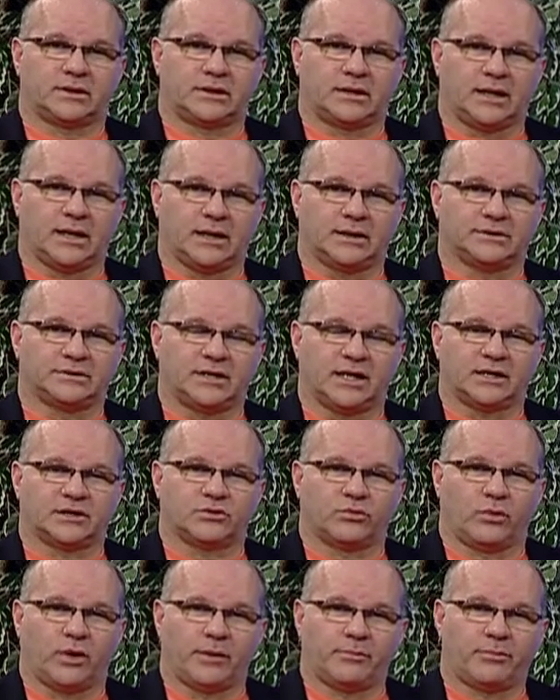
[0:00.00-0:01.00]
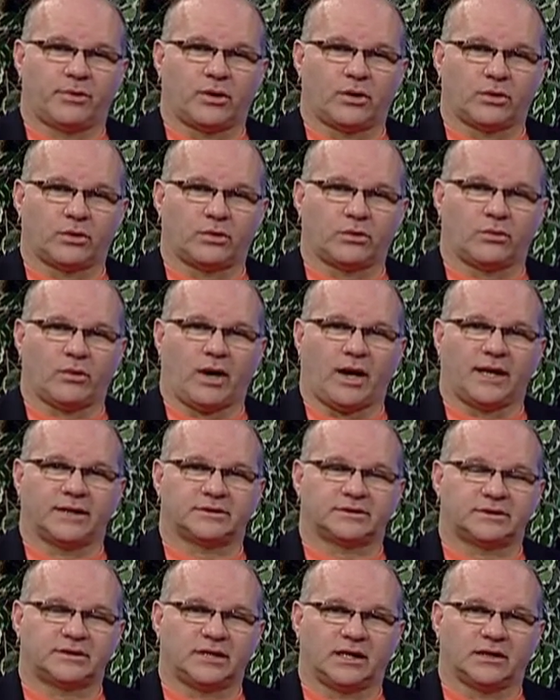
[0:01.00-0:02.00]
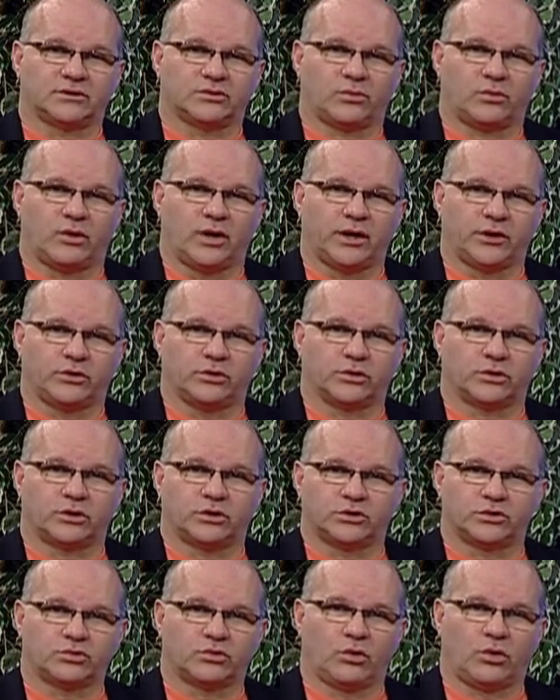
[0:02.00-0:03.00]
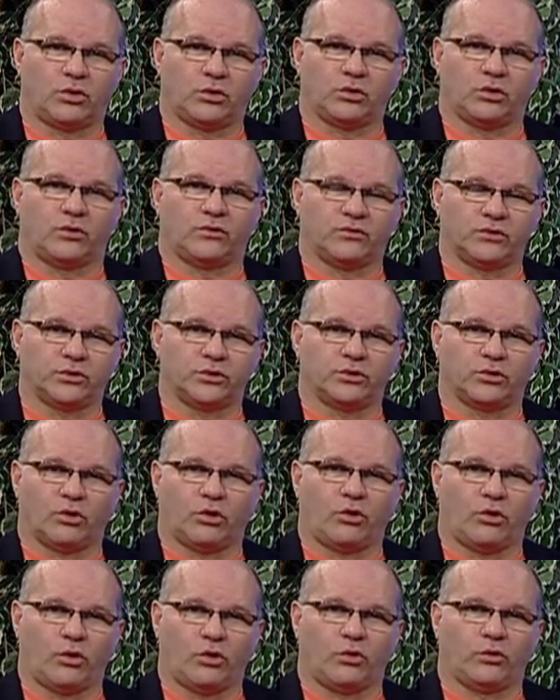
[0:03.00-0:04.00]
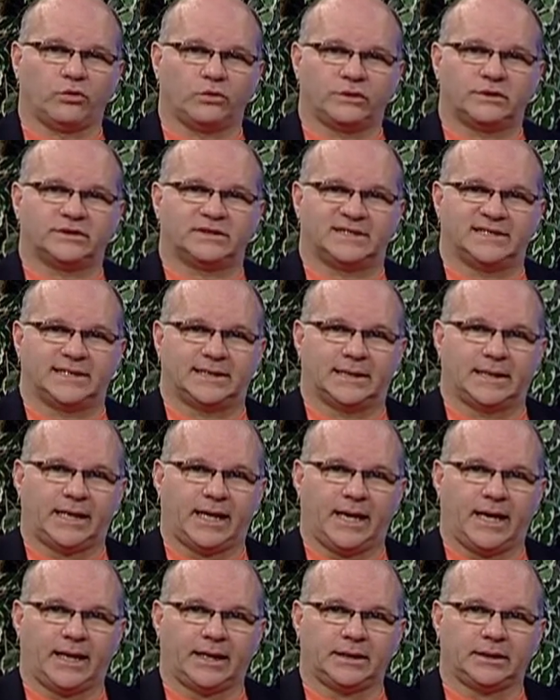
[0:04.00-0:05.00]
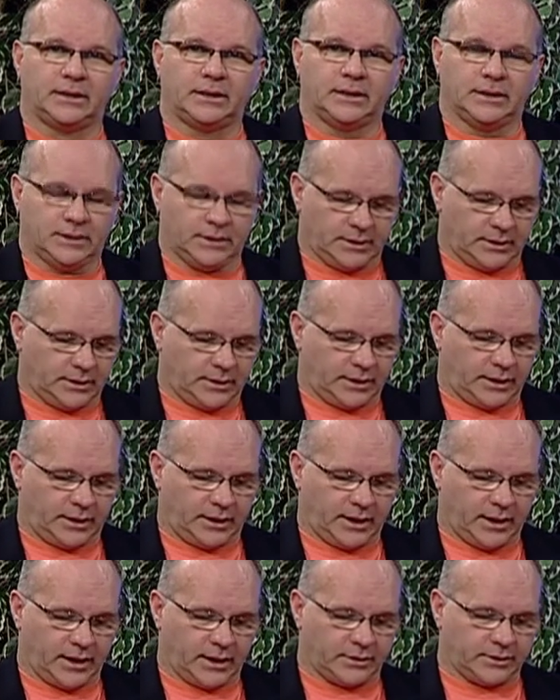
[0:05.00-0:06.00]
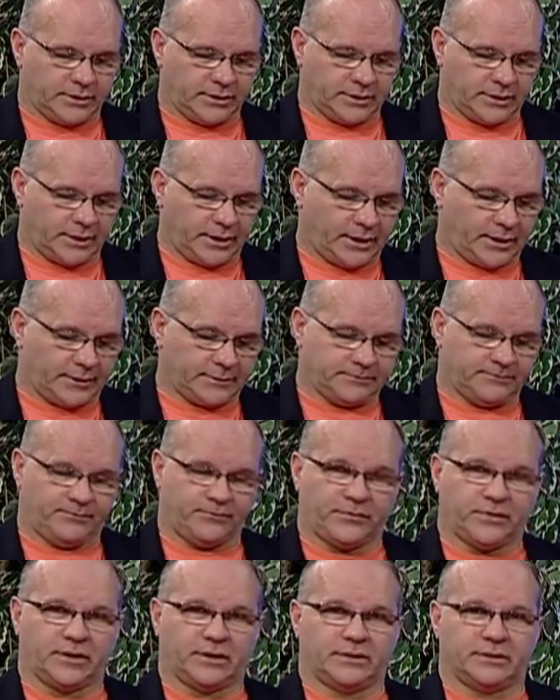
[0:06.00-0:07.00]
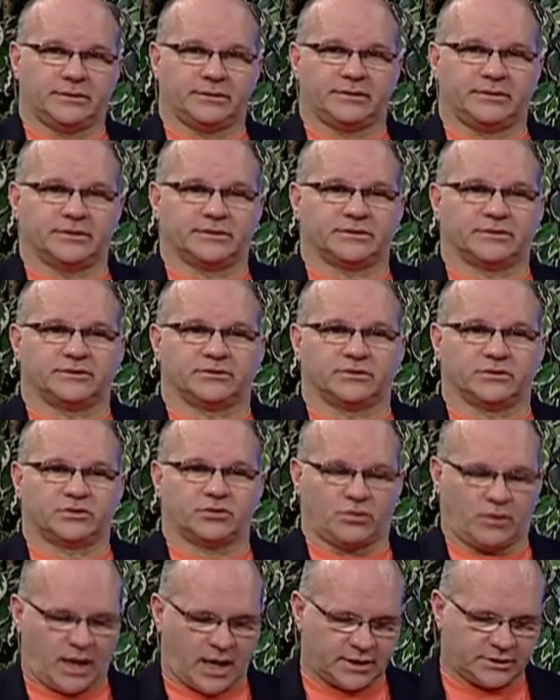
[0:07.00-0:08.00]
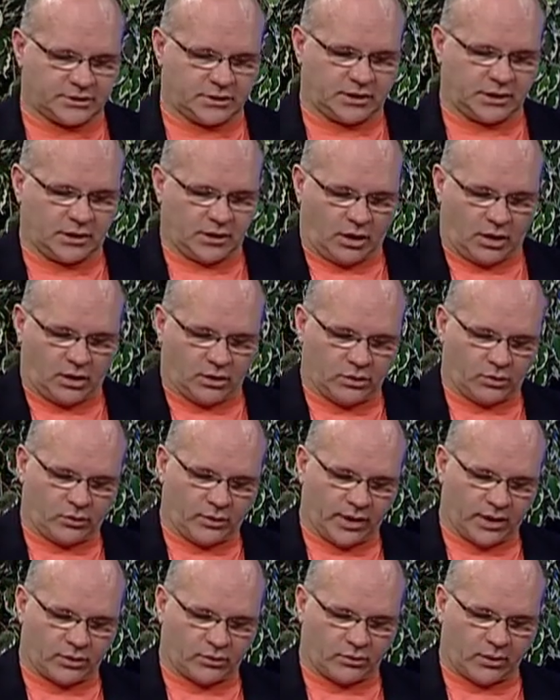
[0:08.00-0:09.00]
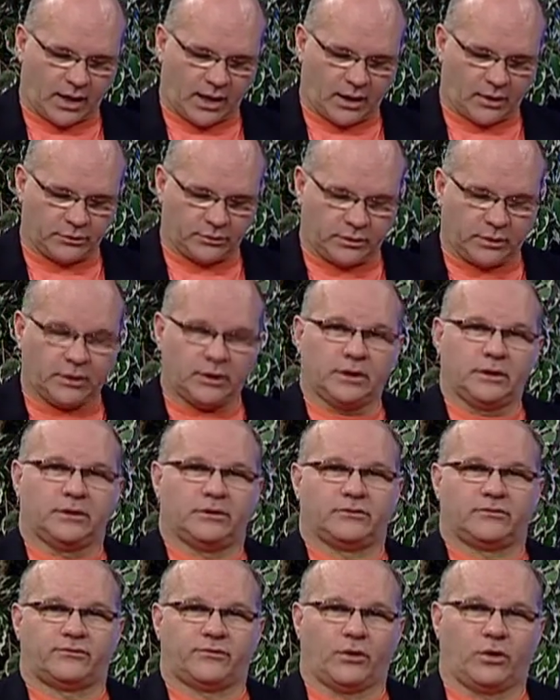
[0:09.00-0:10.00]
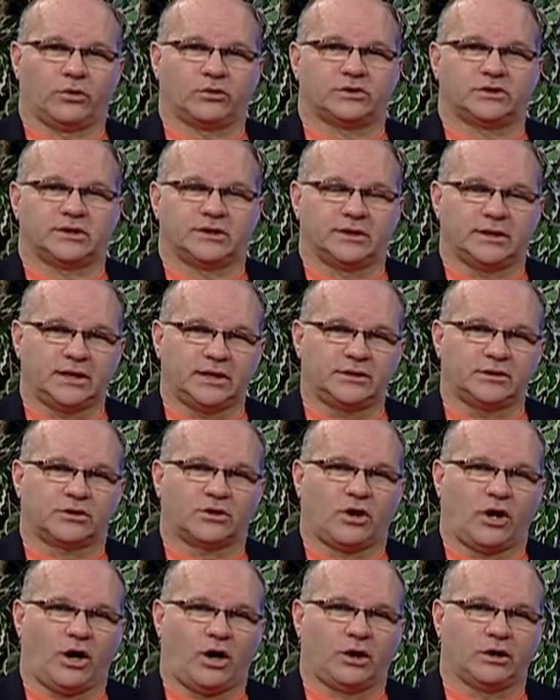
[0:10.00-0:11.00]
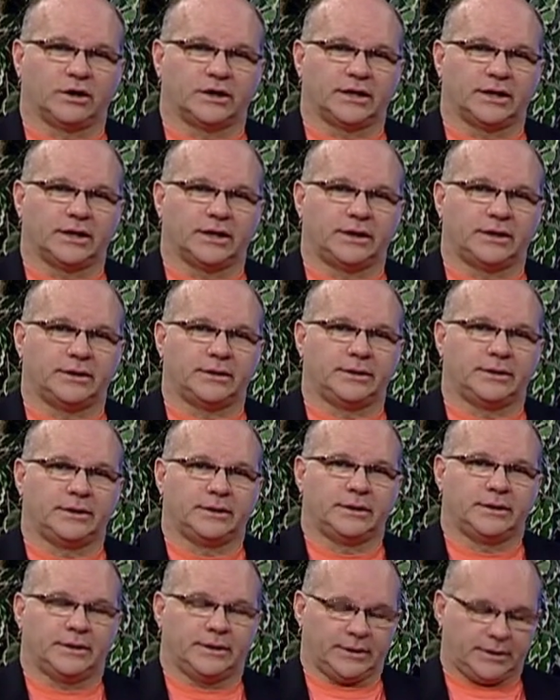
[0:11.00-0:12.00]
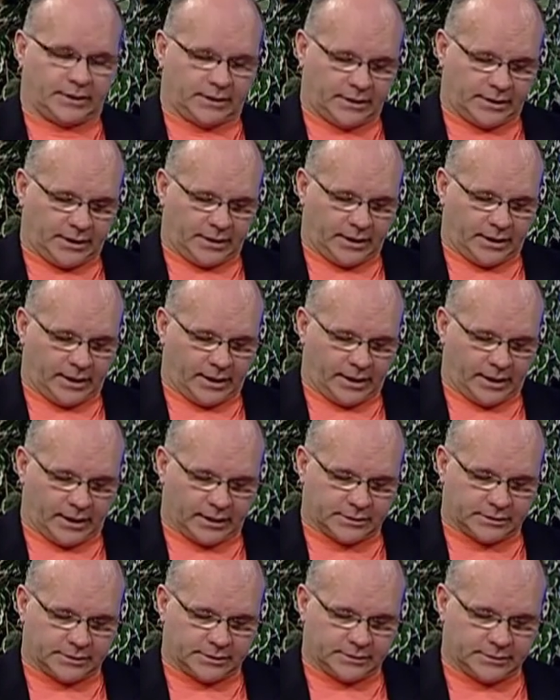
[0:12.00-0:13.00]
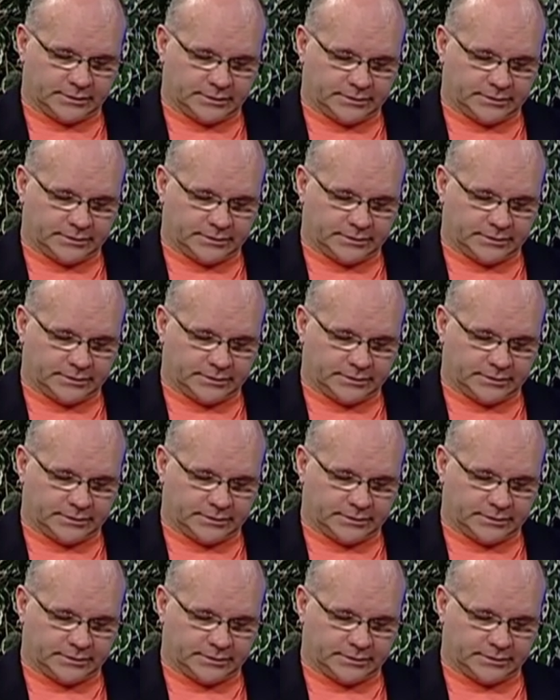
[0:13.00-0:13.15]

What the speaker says: Again, takes away parental rights, takes away your control over your own DNA. And this is a tragedy all the way around. Folks, you need to call in and